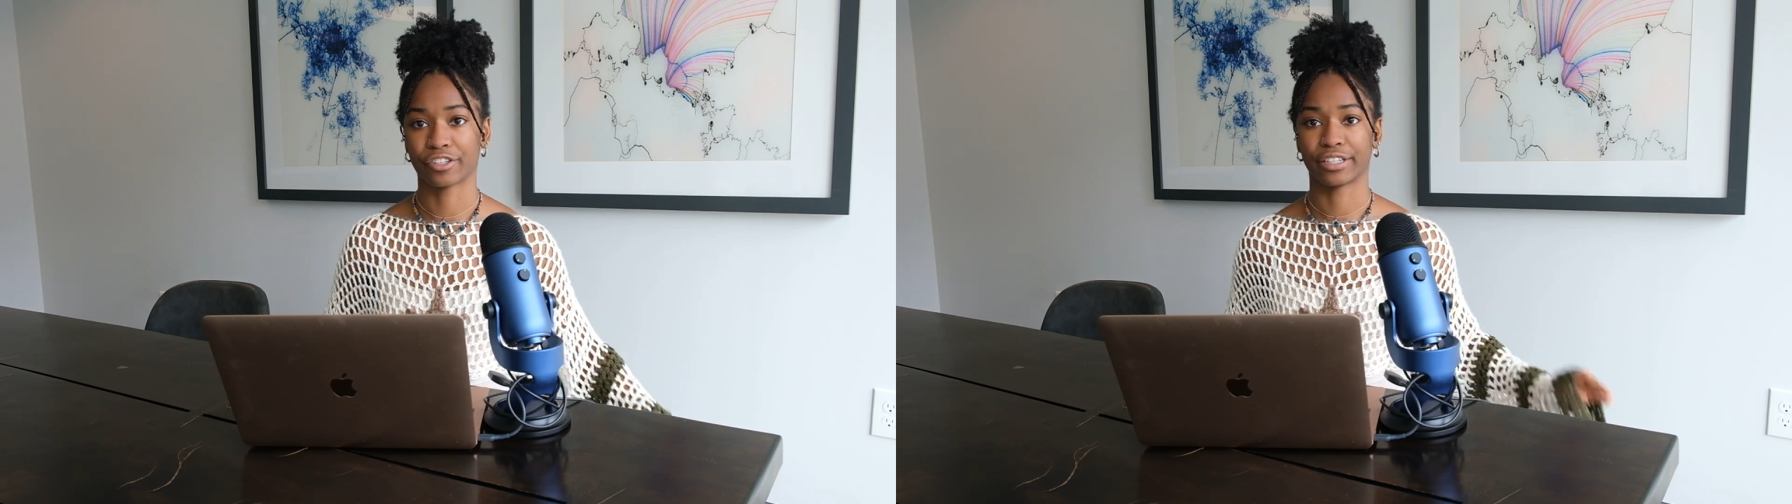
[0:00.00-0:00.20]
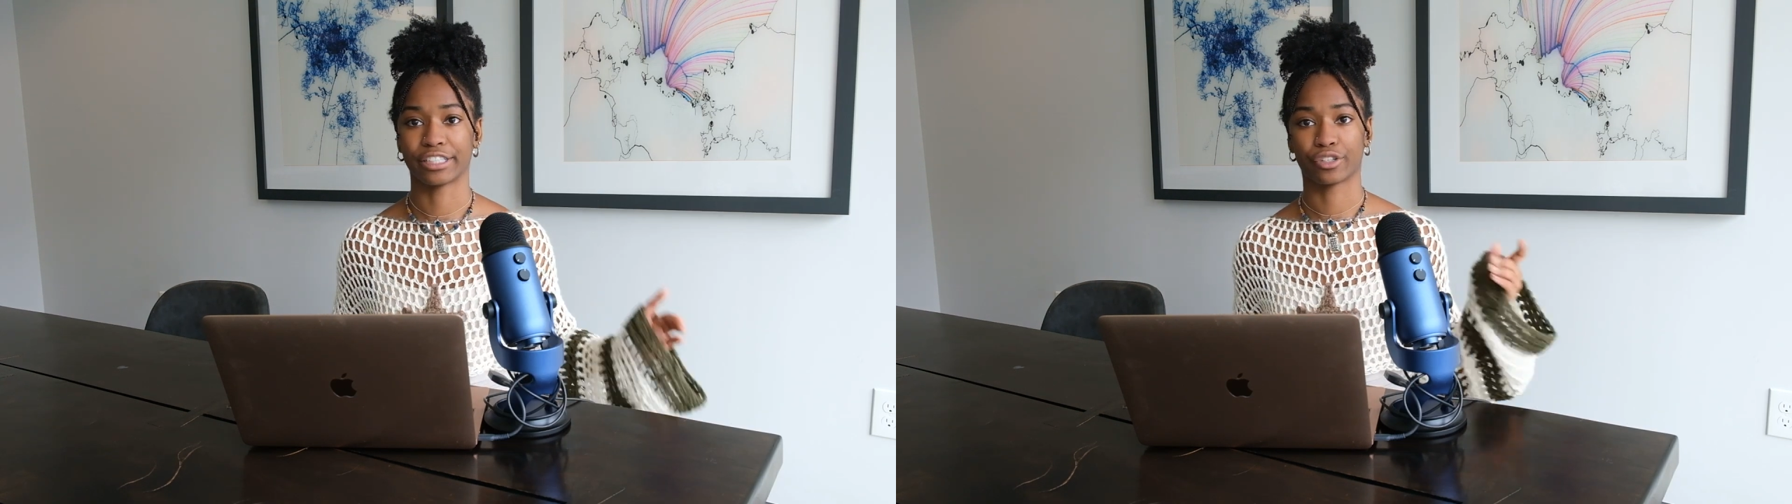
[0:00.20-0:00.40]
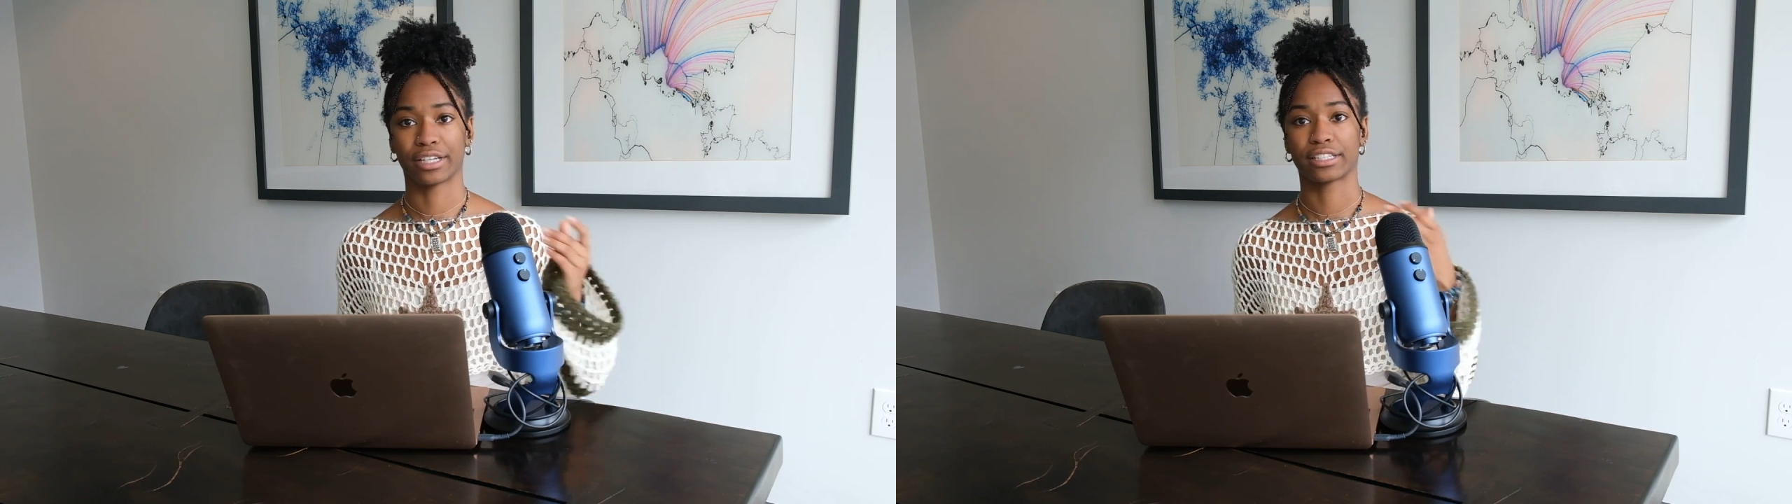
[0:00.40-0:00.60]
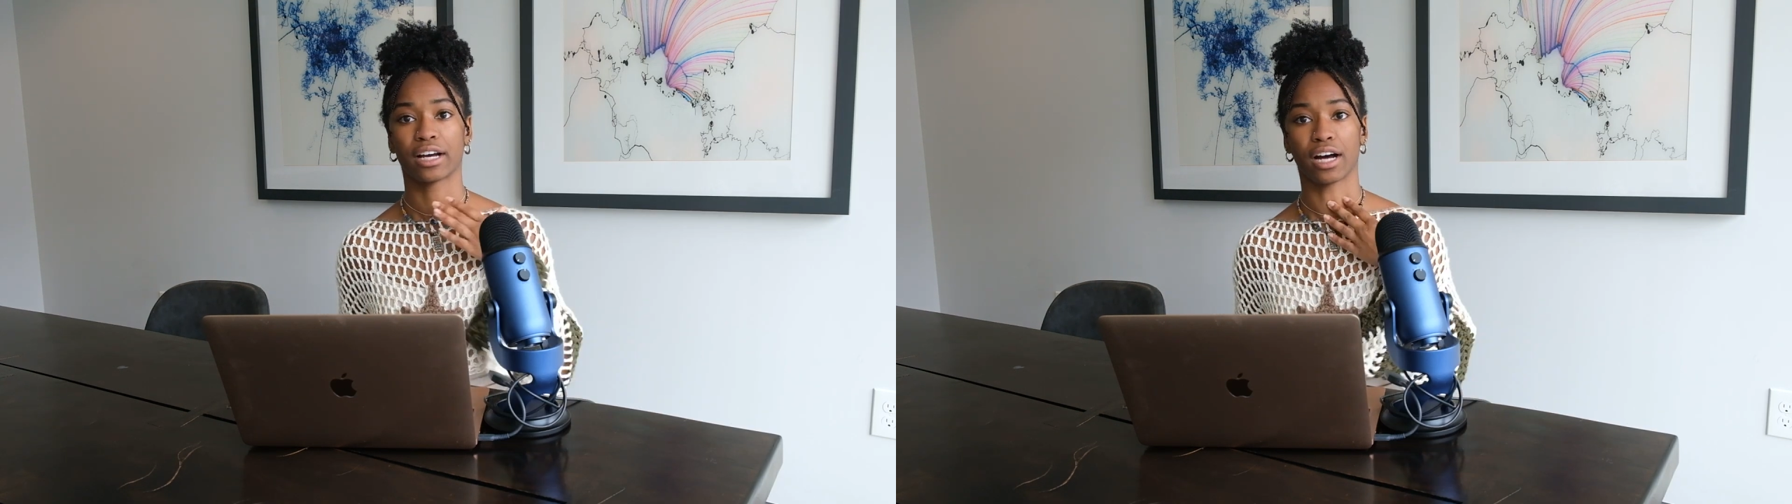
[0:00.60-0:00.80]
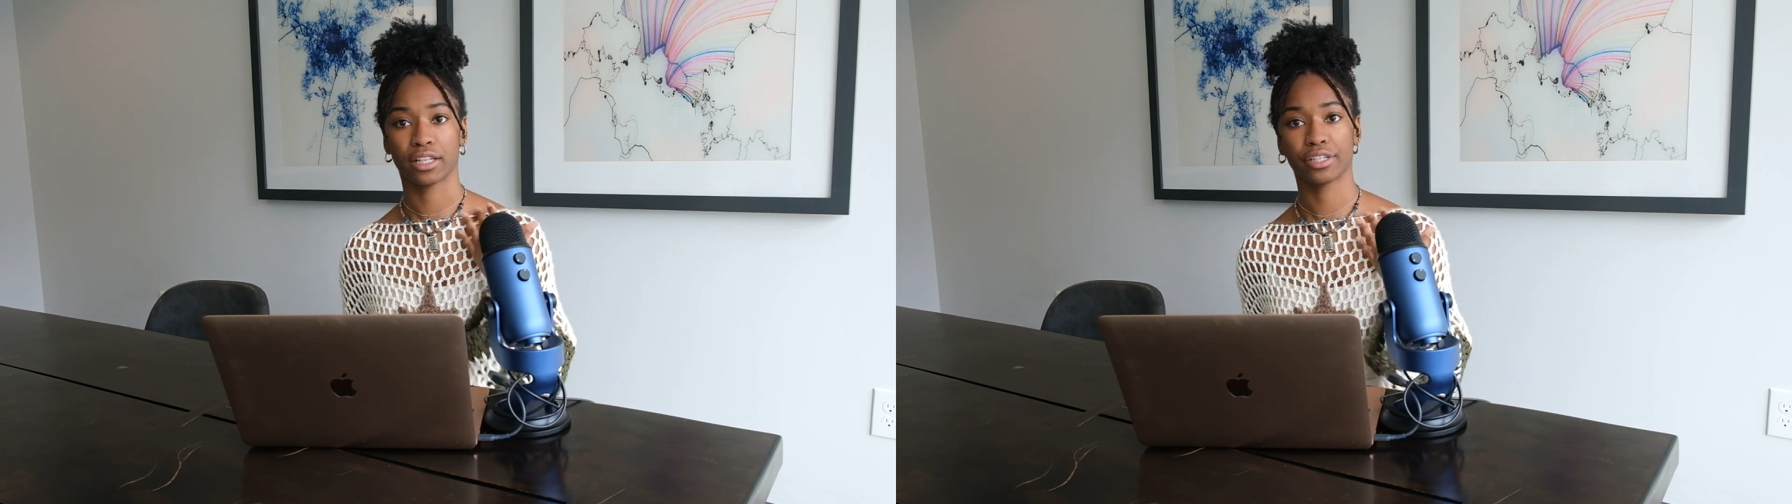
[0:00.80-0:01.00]
or distressed
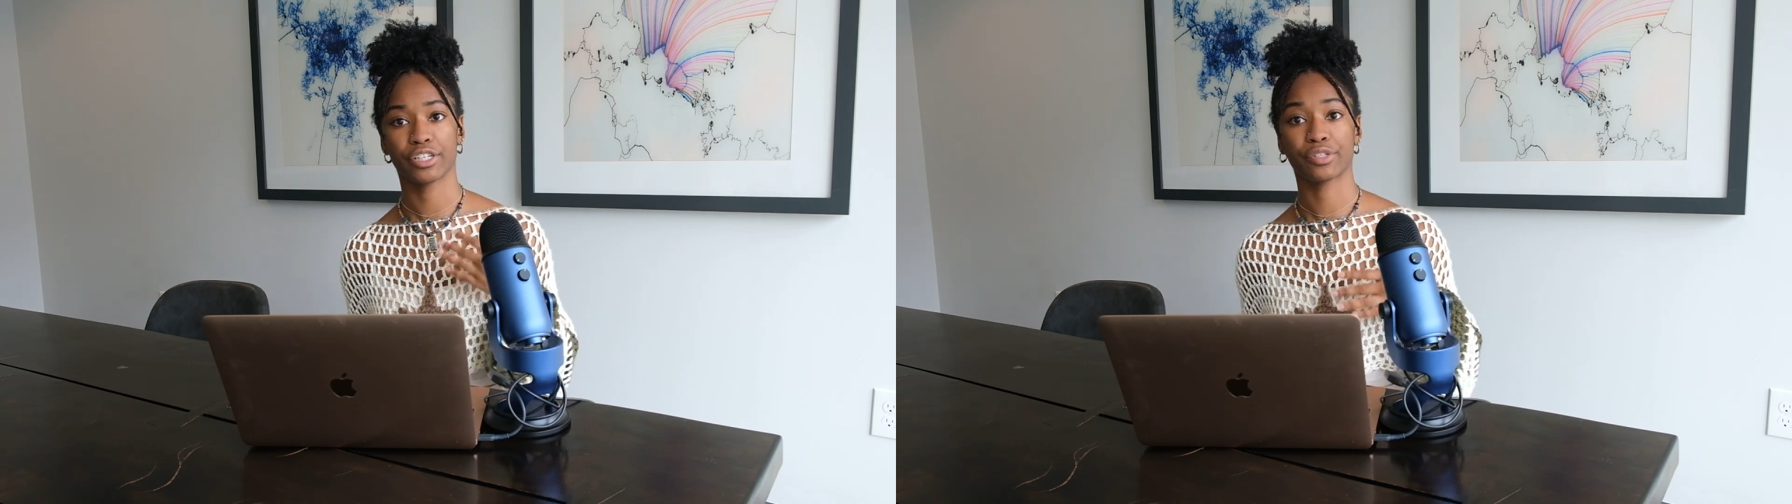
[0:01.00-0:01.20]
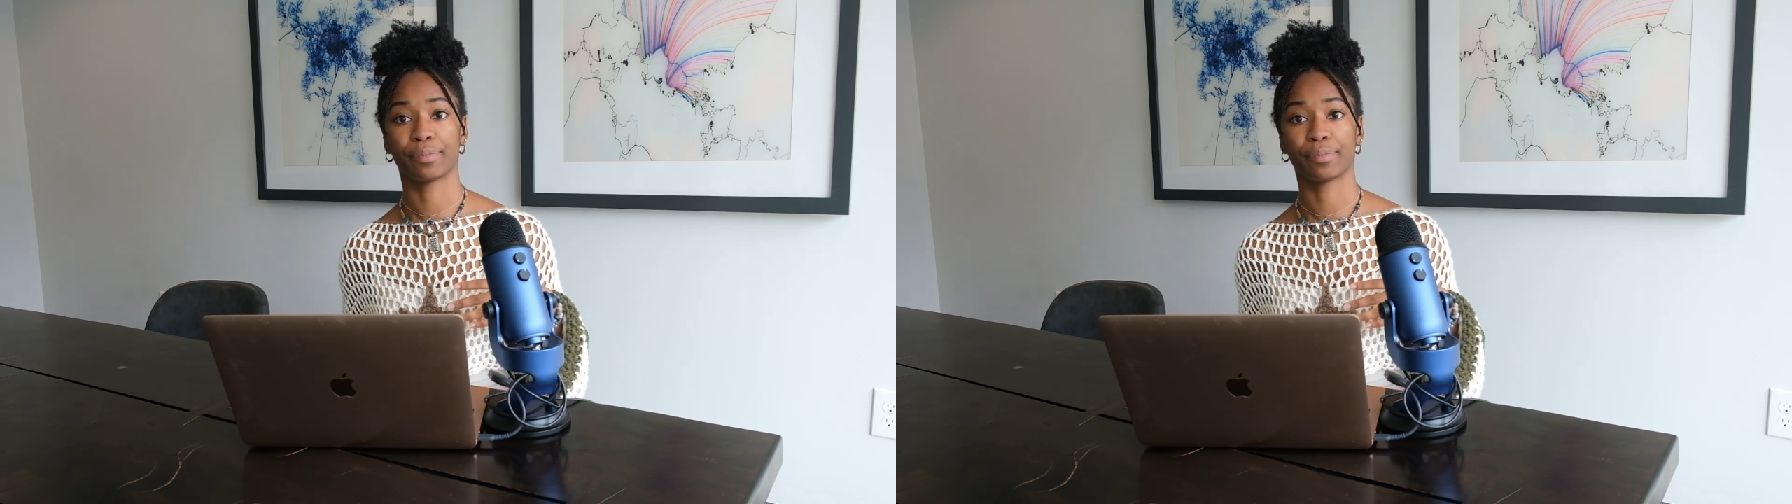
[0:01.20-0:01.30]
collars,